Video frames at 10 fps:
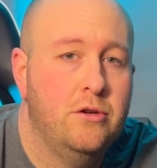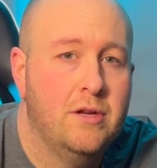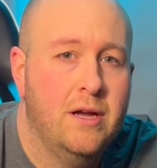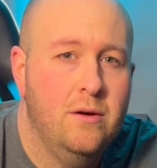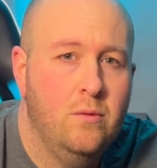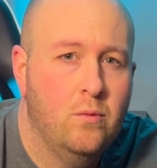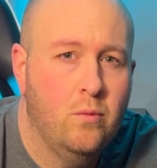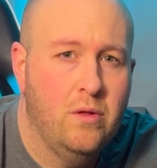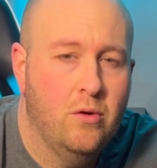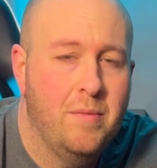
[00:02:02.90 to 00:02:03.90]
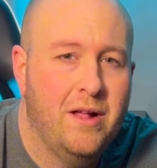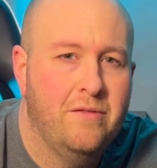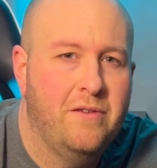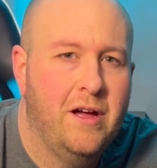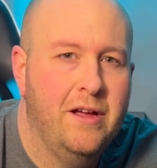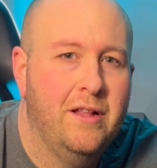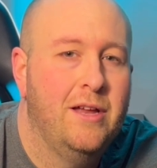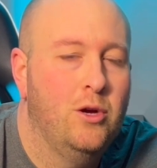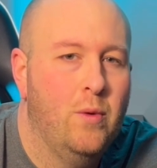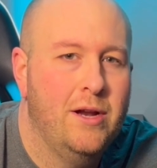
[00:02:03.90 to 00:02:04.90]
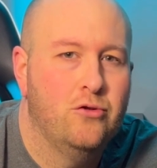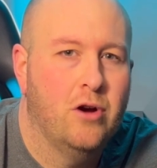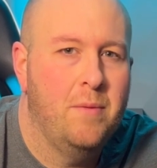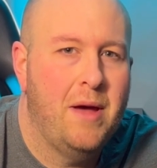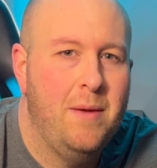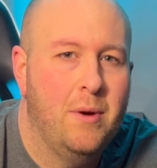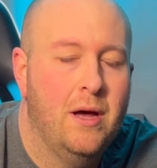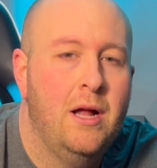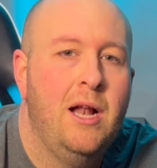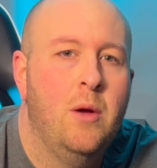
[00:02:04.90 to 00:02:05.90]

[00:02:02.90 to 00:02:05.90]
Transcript: you're done with your metal file and your wet and dry paper,